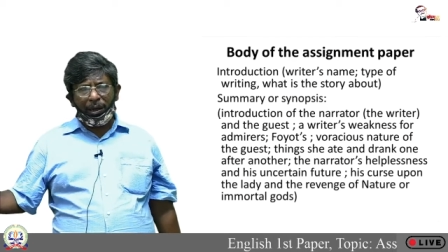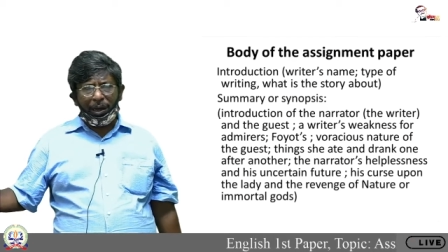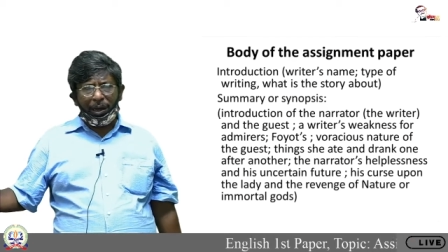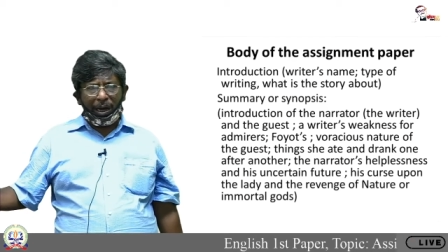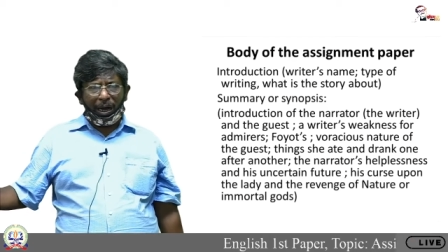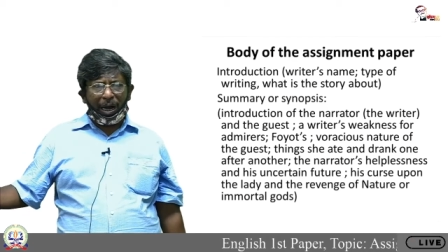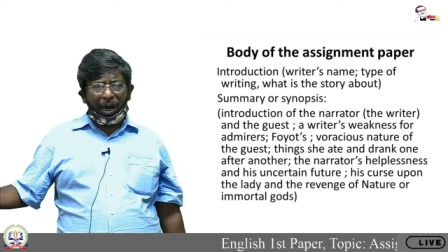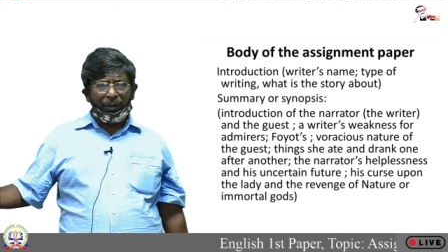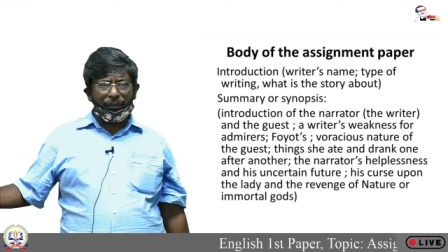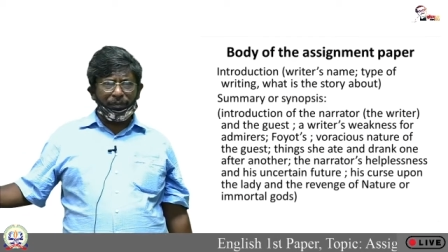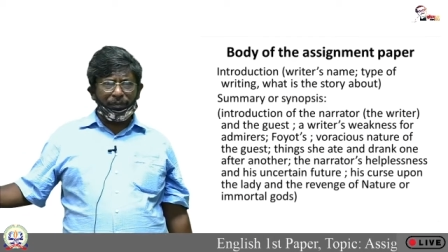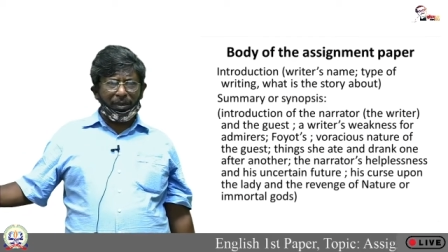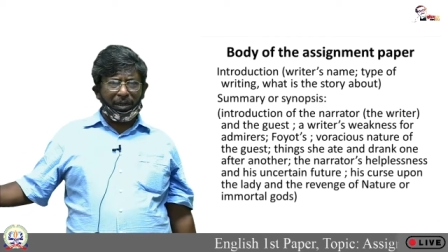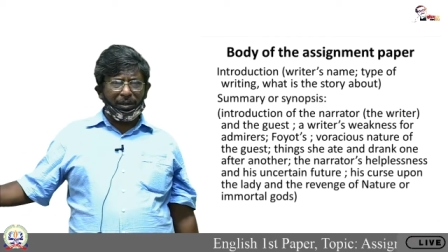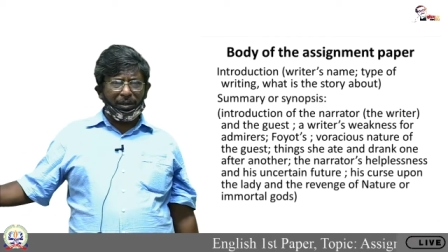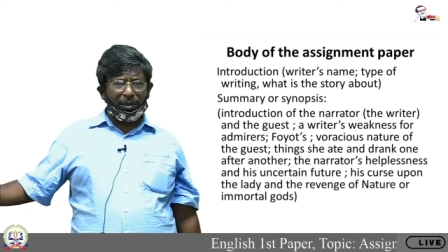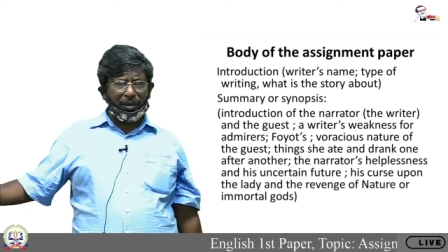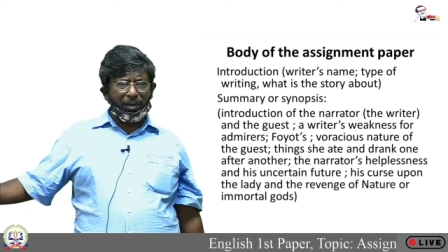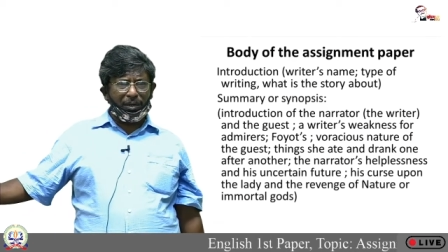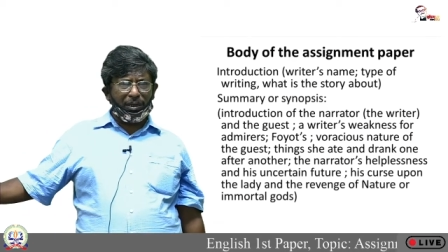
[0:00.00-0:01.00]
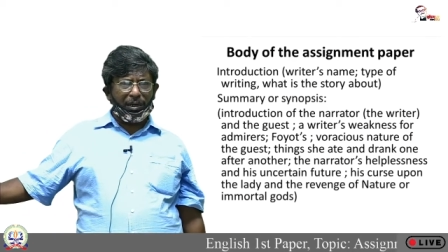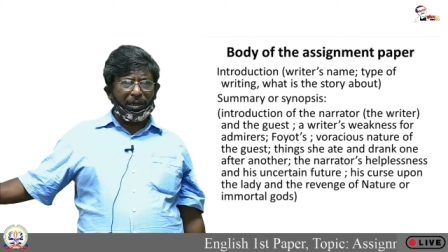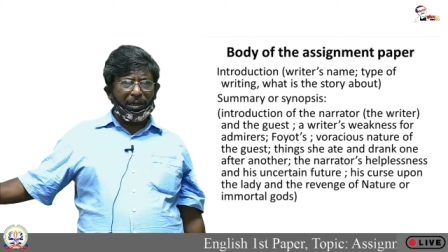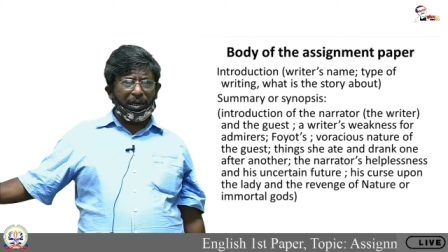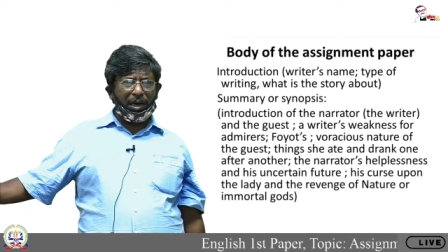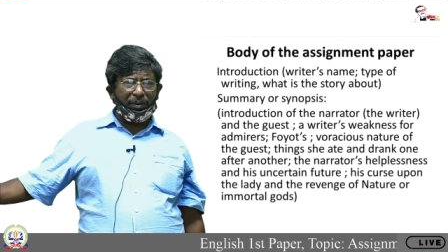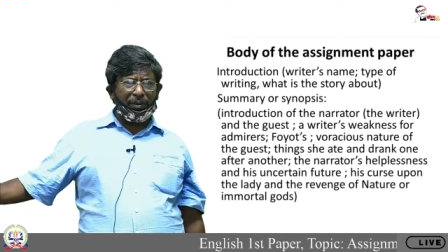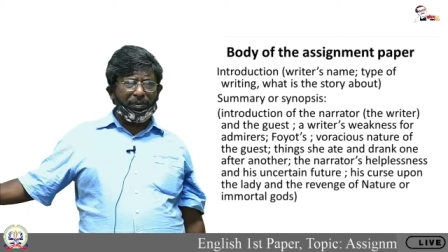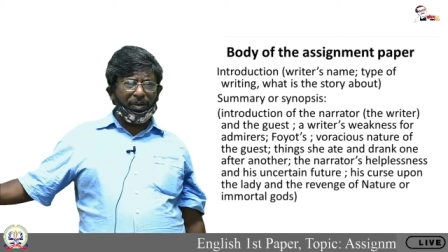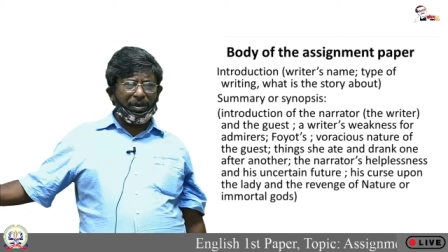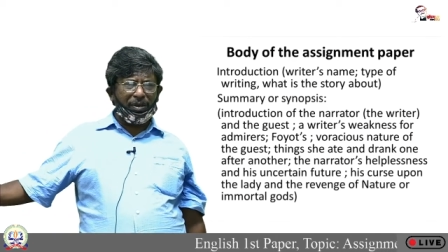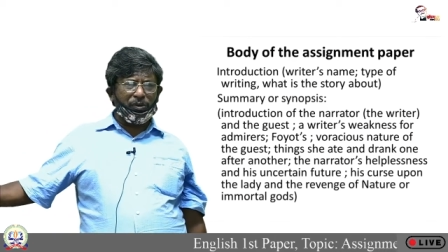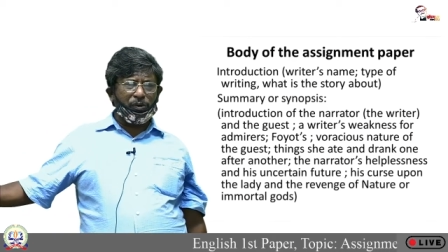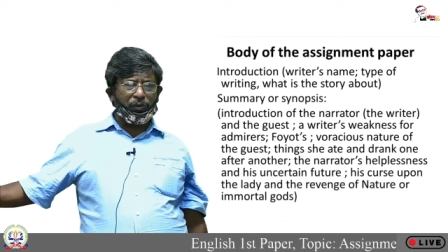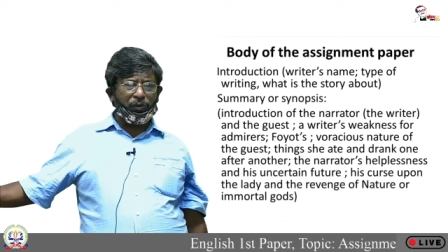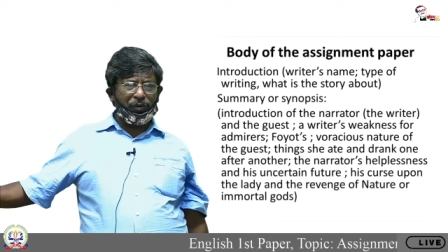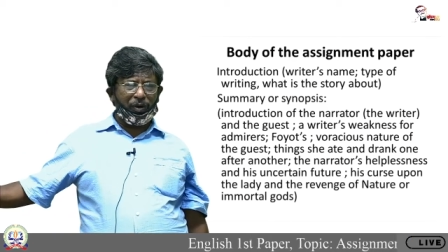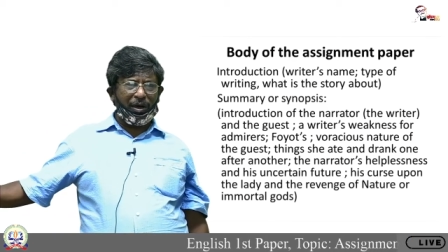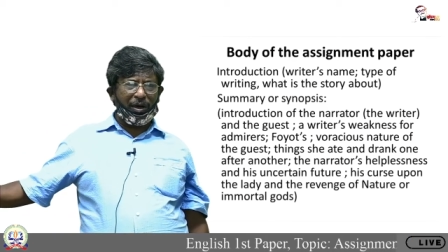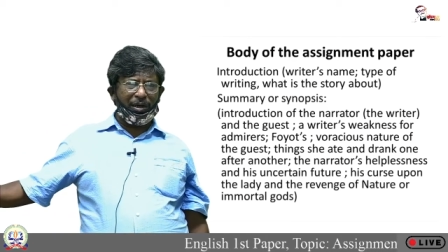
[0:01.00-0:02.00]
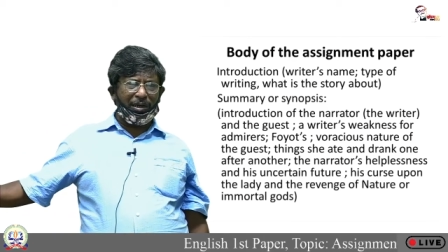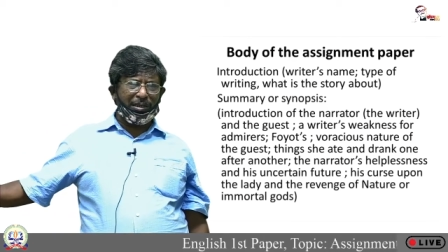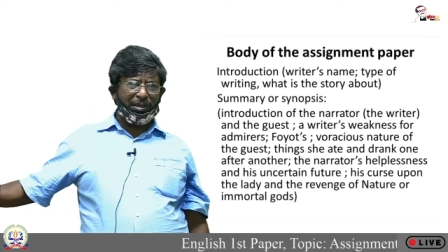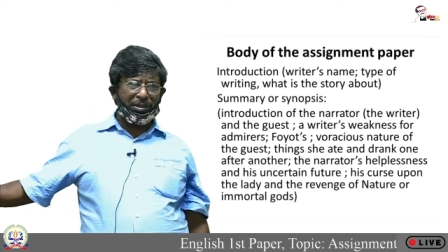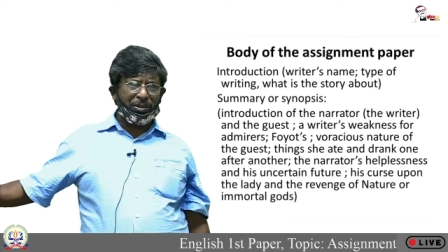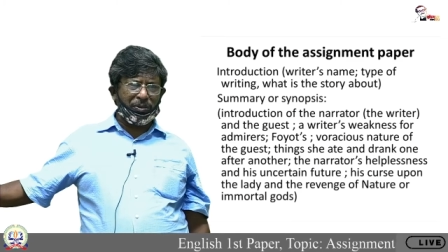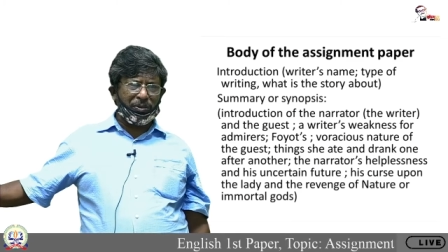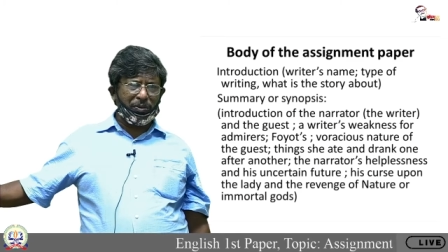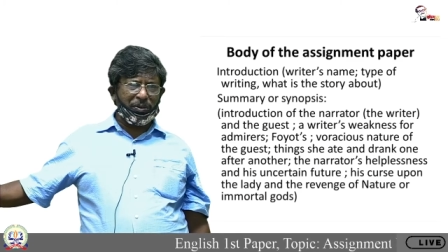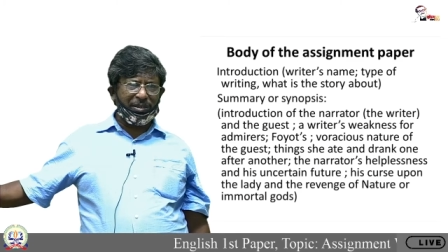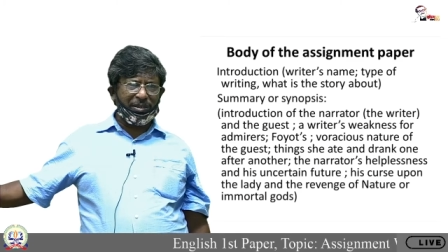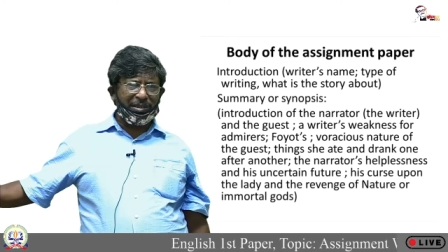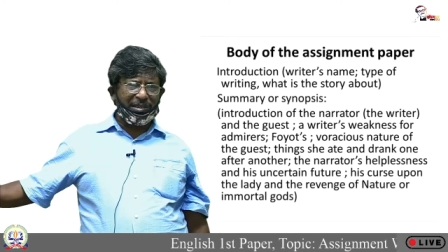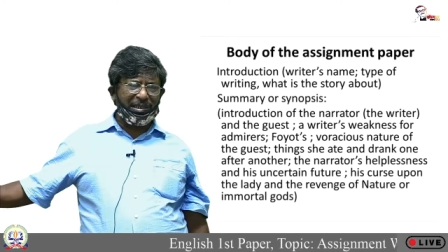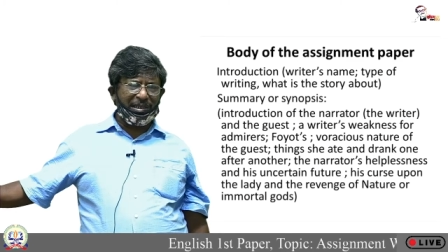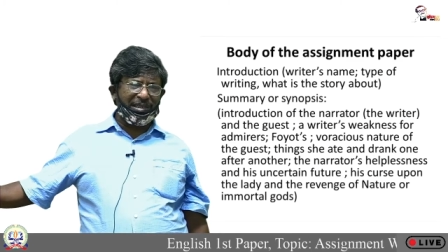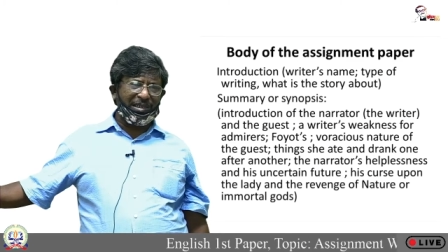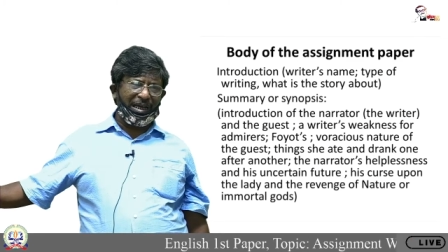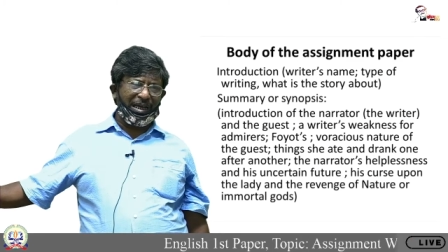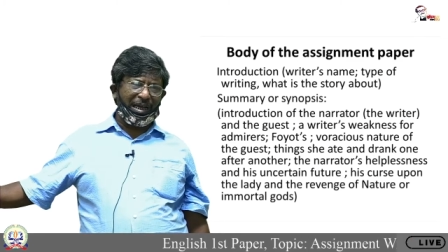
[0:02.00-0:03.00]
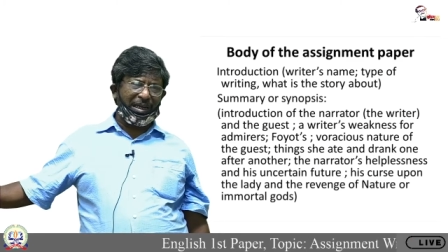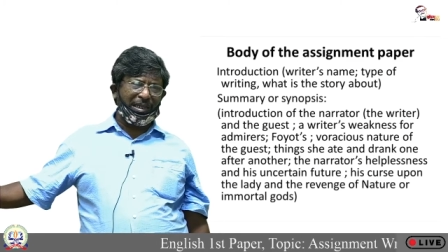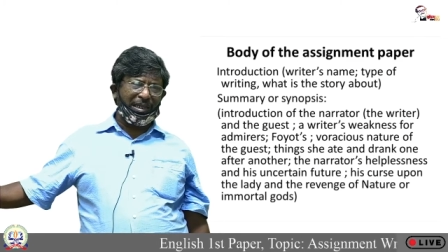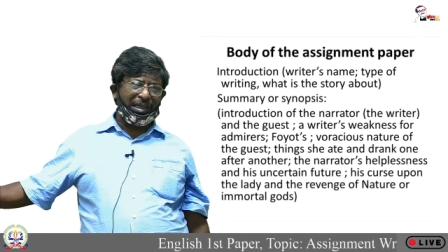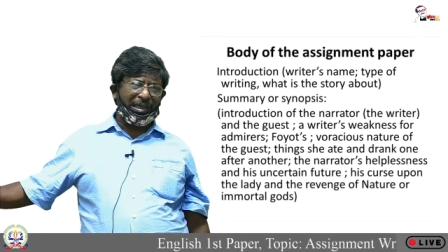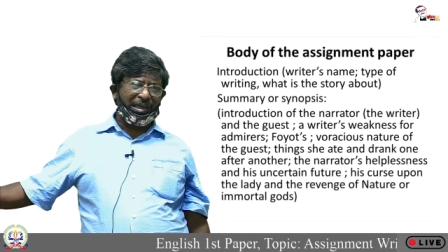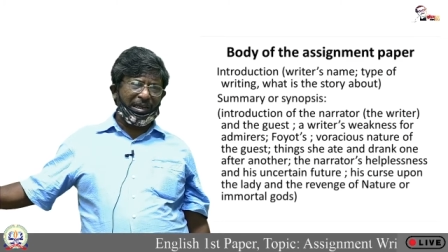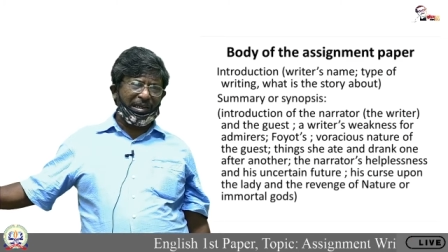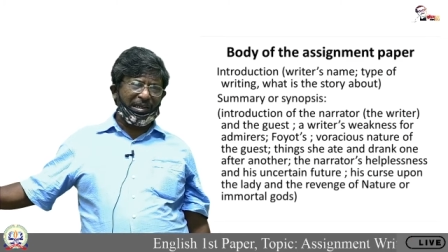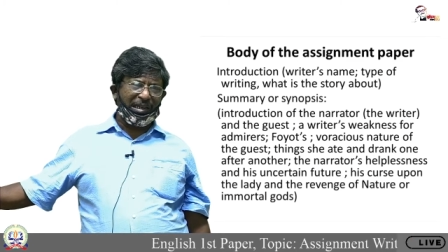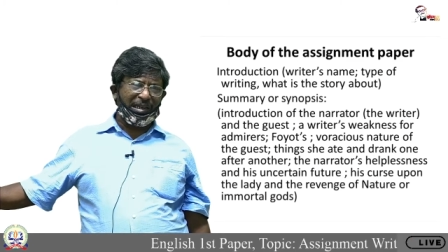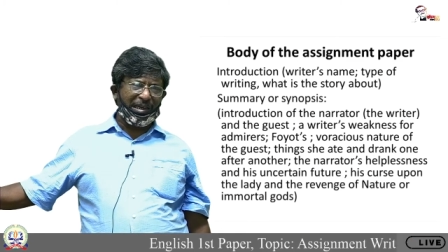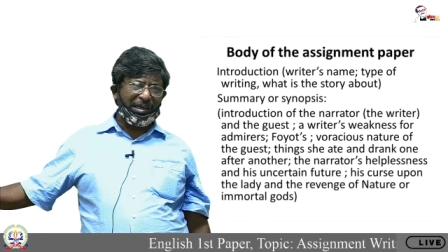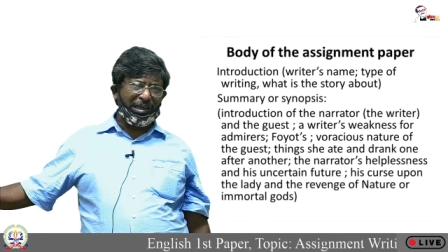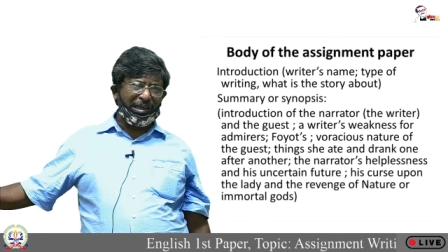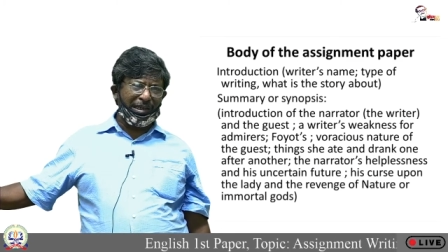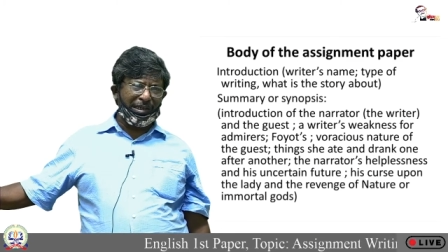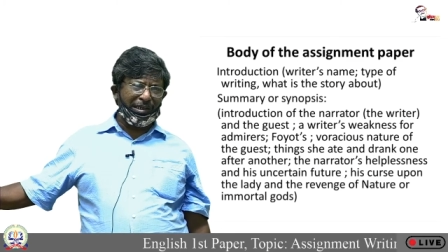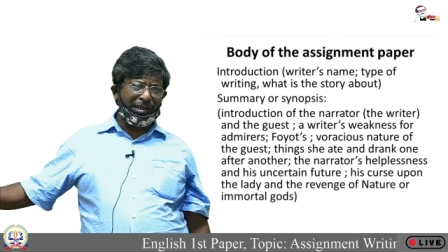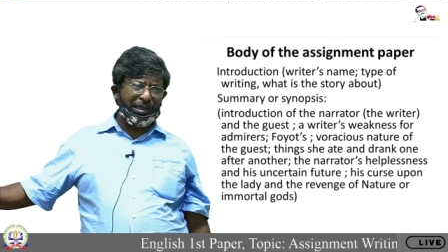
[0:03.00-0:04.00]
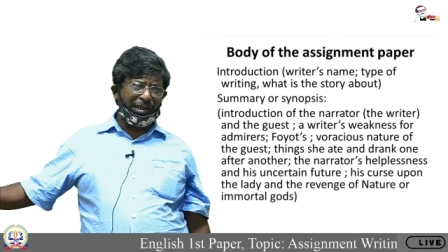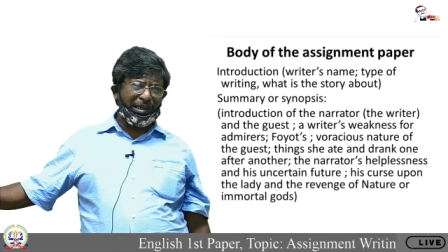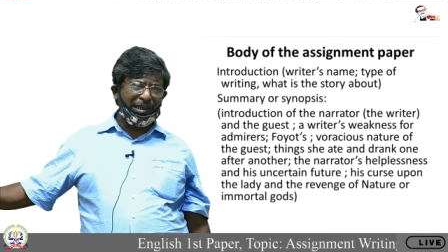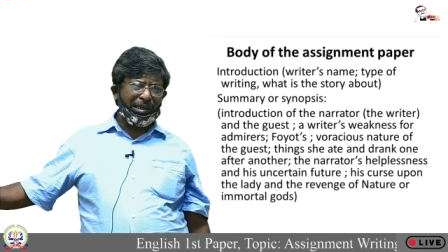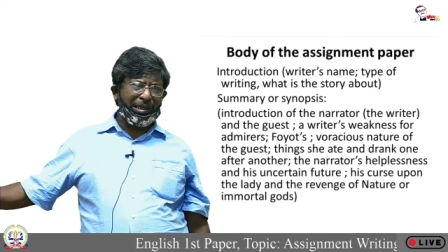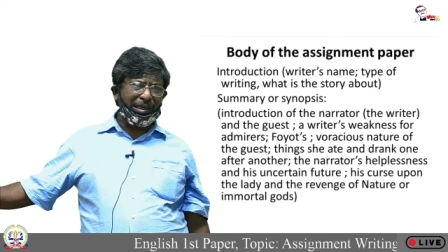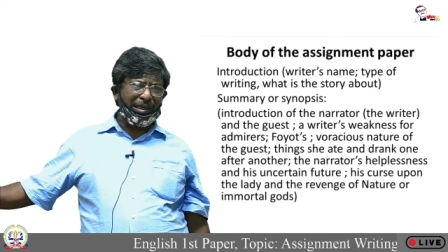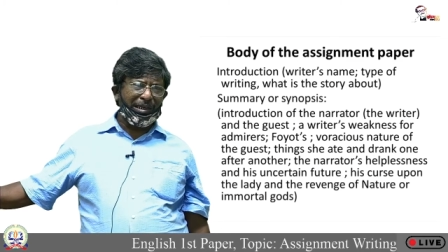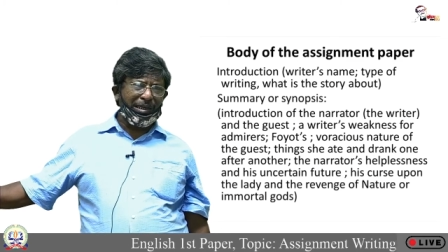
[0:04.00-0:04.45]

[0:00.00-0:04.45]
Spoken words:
After coming to poets, we see that the lady,